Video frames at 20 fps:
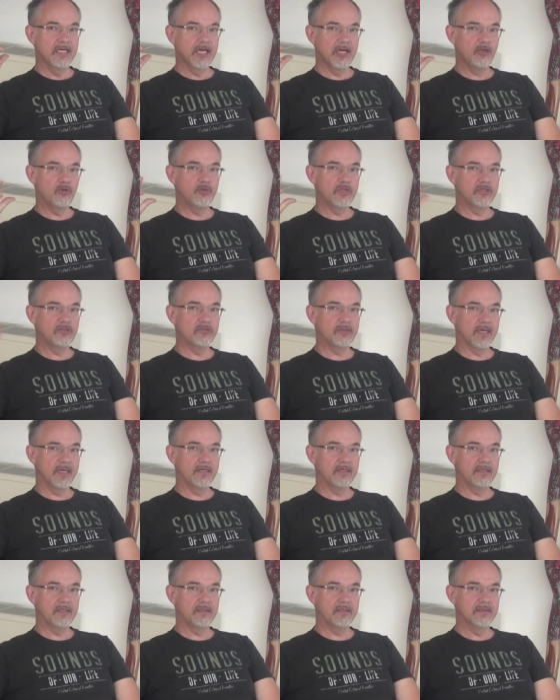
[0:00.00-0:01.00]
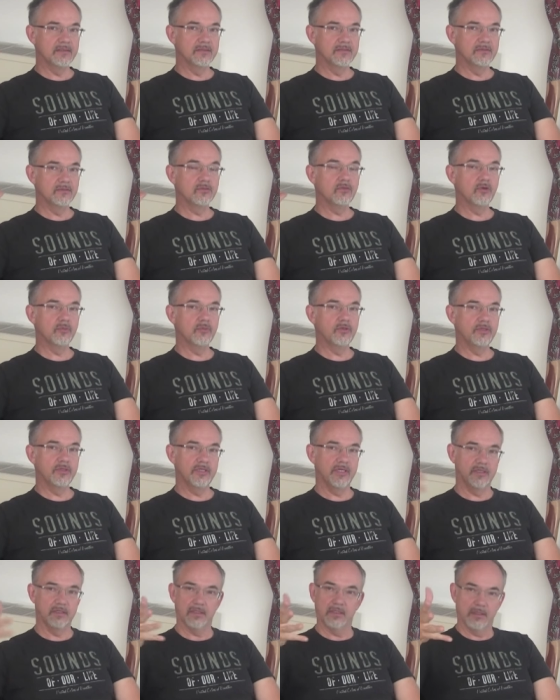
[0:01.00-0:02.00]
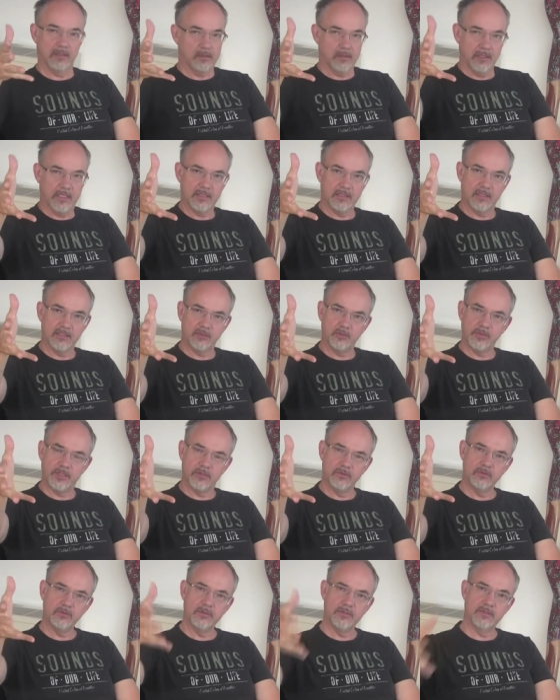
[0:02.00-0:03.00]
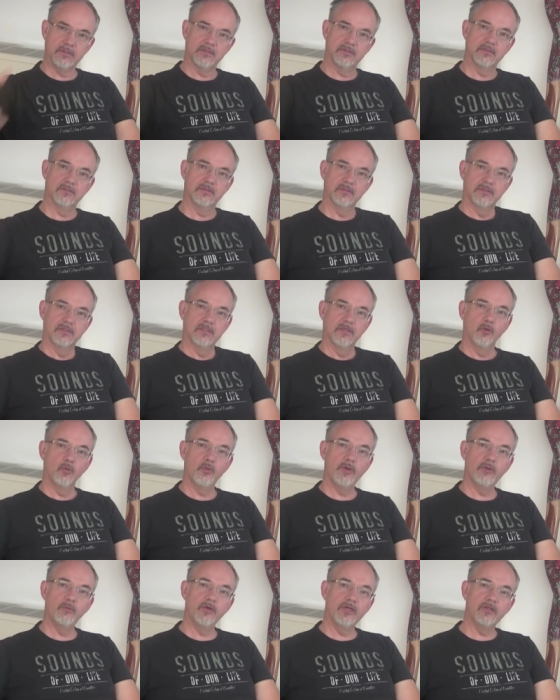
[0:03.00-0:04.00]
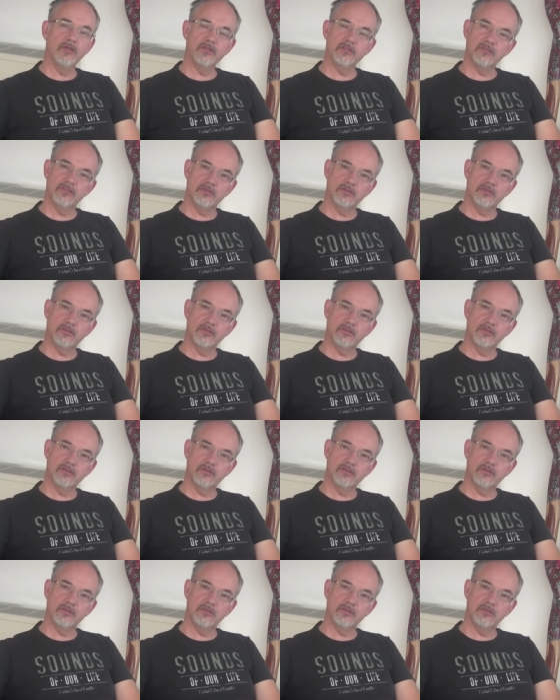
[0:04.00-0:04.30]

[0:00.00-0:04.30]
and we're trying to communicate as we are doing. We, we're not